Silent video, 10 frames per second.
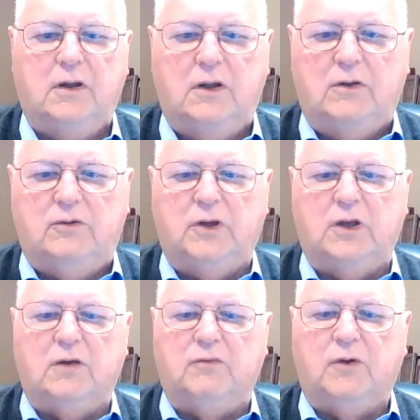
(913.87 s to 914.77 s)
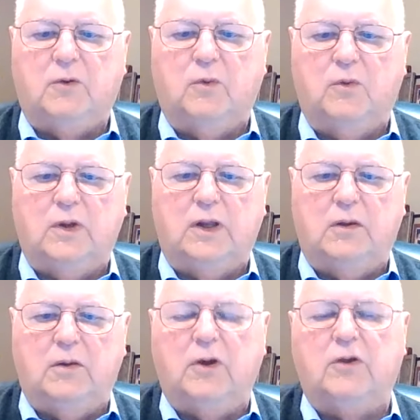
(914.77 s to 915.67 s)
seeing if there, and
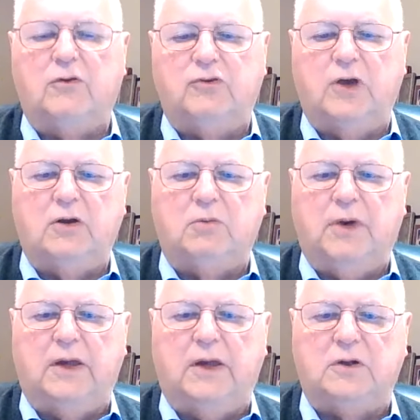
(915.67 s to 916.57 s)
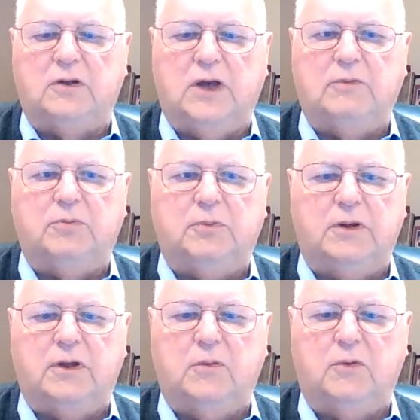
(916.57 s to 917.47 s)
there were other shaker basket types, but
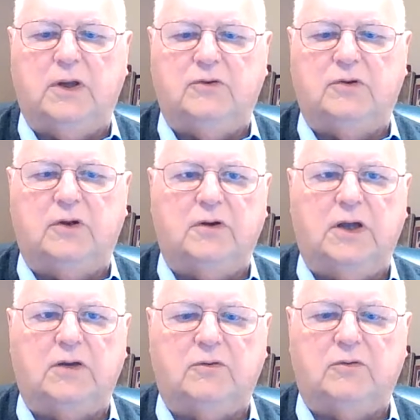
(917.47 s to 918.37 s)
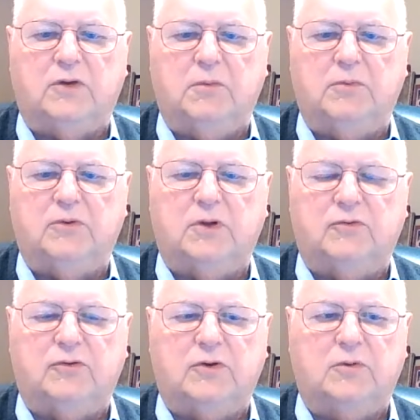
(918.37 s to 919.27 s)
none with that center handles type of stuff.
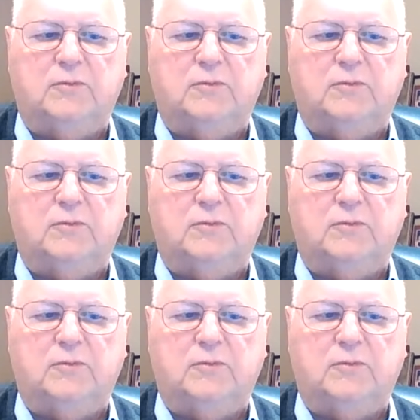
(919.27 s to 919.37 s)
So